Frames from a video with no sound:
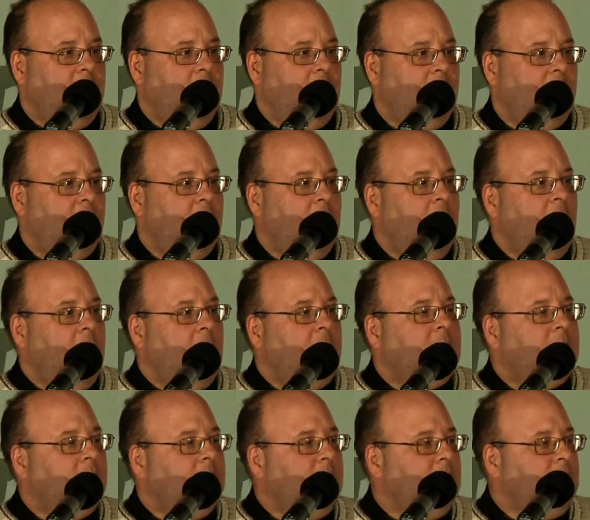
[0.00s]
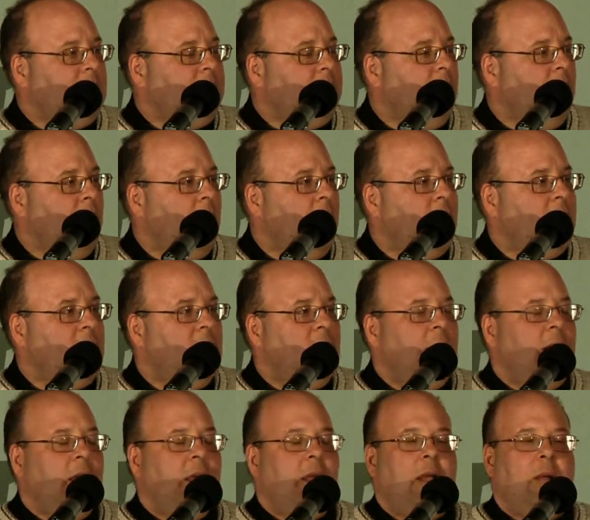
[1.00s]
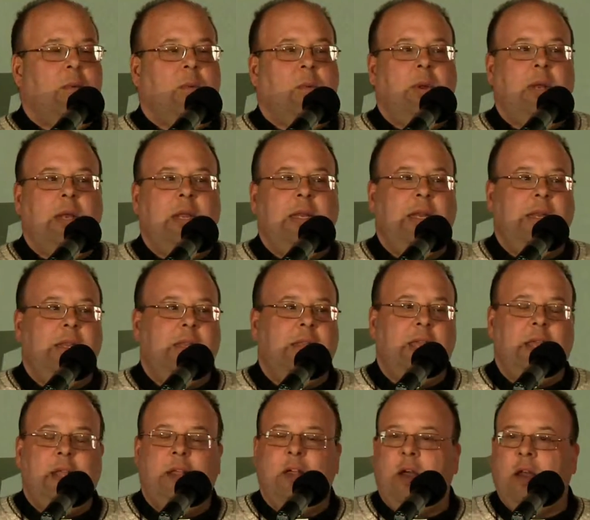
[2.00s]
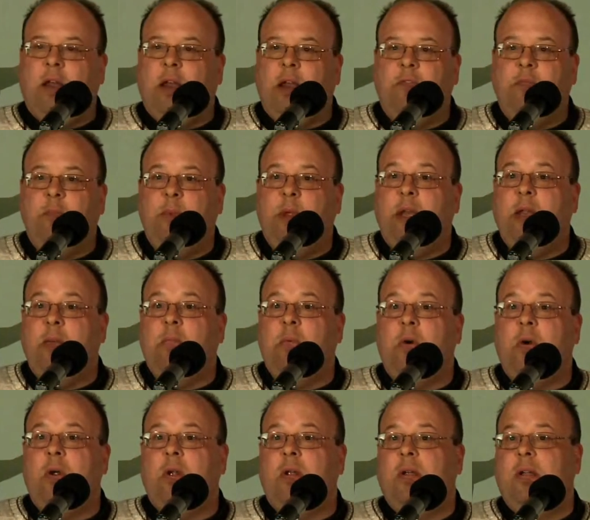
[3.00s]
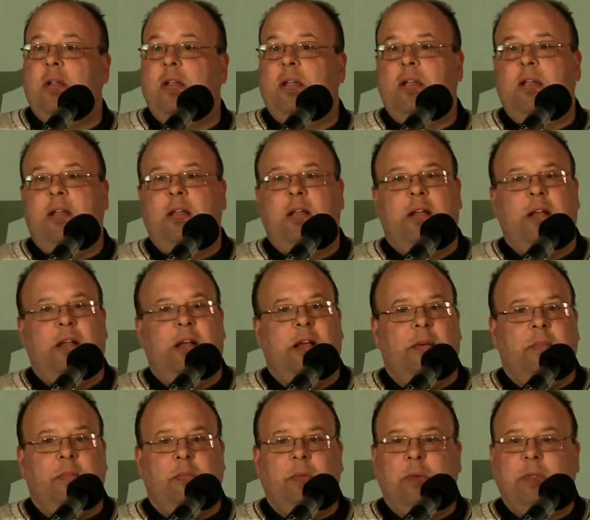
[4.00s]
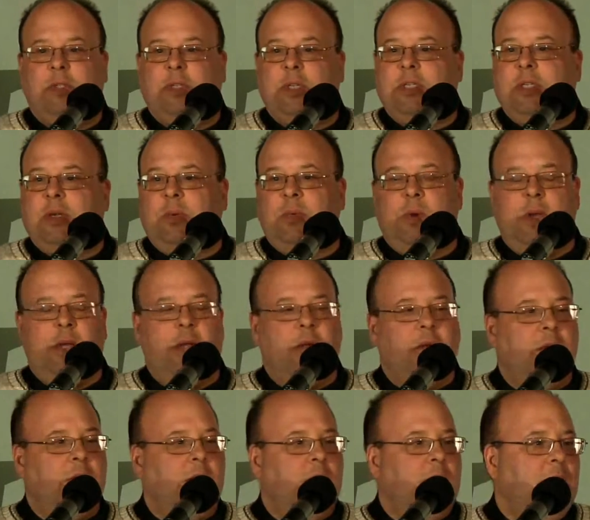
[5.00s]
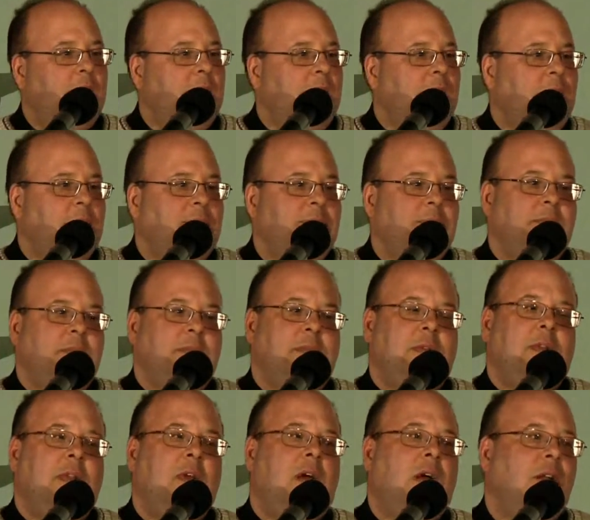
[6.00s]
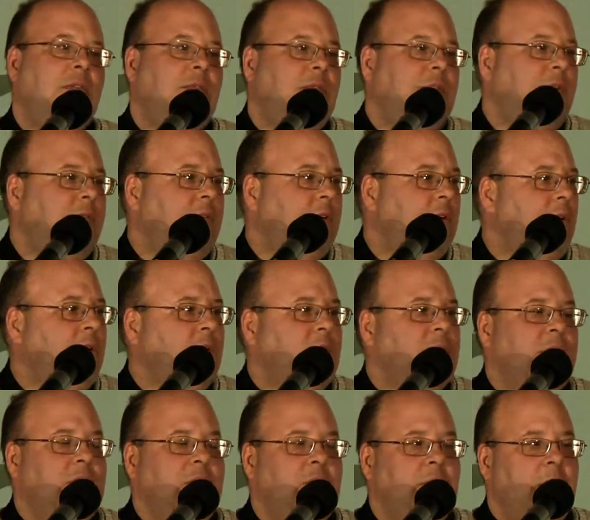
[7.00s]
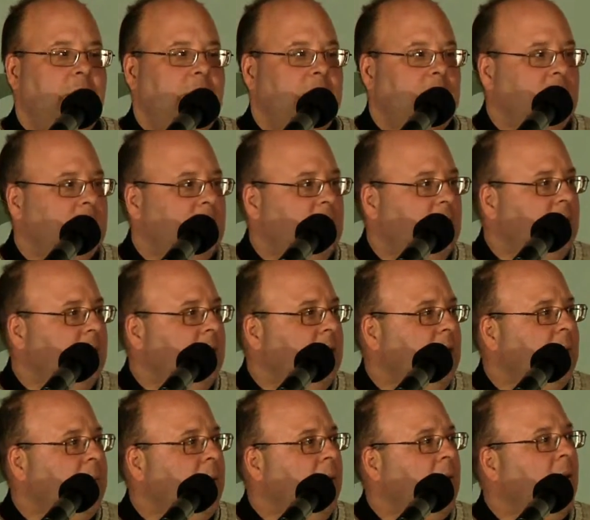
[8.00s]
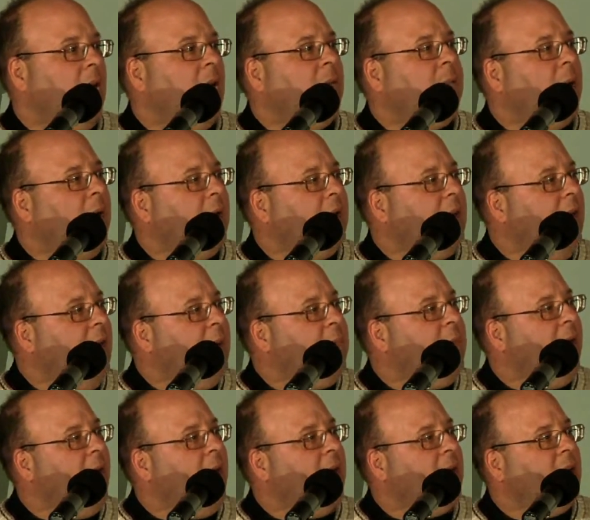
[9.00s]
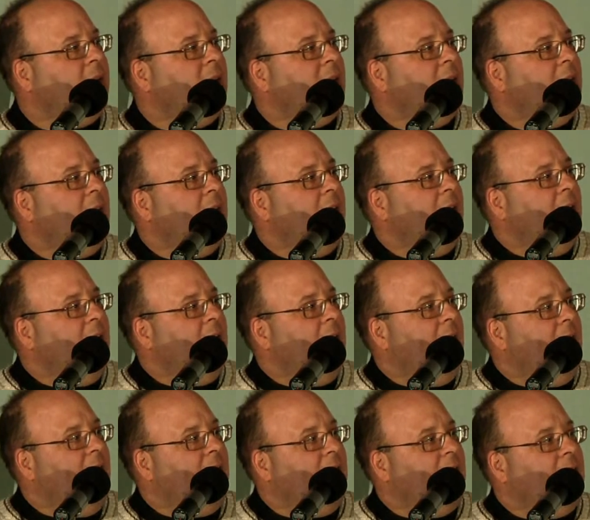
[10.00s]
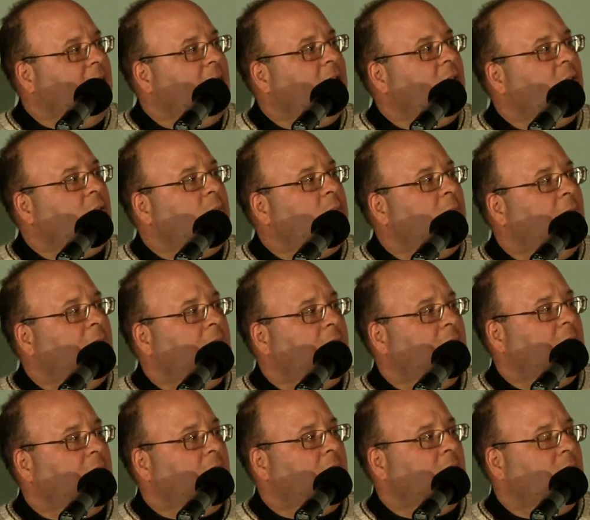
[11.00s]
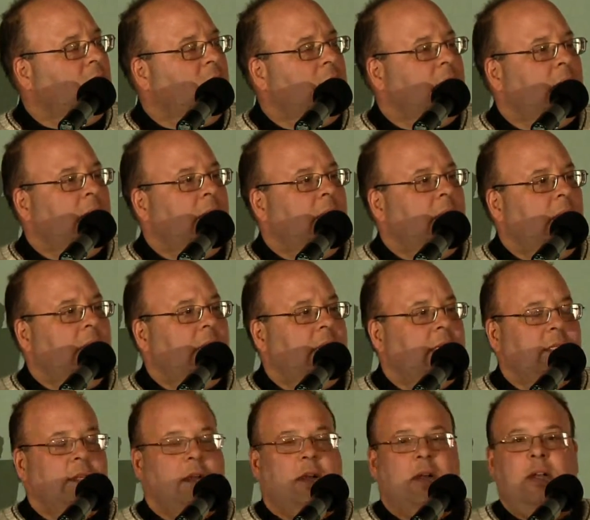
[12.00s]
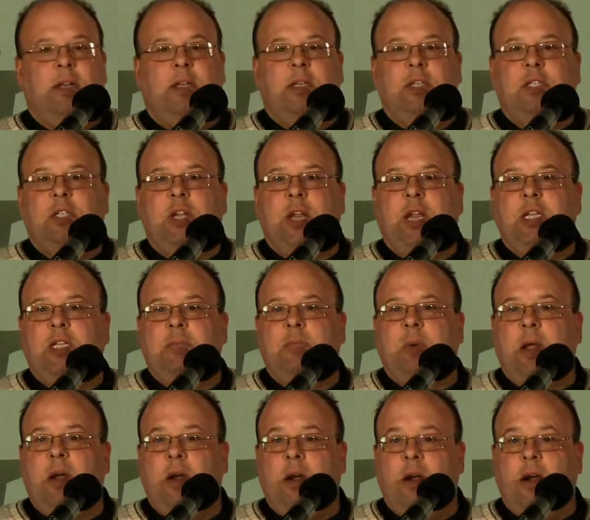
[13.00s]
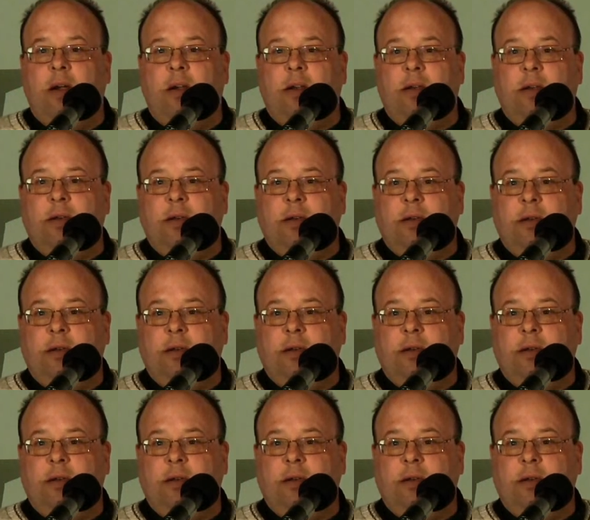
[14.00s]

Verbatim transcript: You know, because at this point, I really didn't think God loved me anymore. Um, there was just a real lot of difficult situations in, in my life. But I came back, and little by little, He started to change my heart.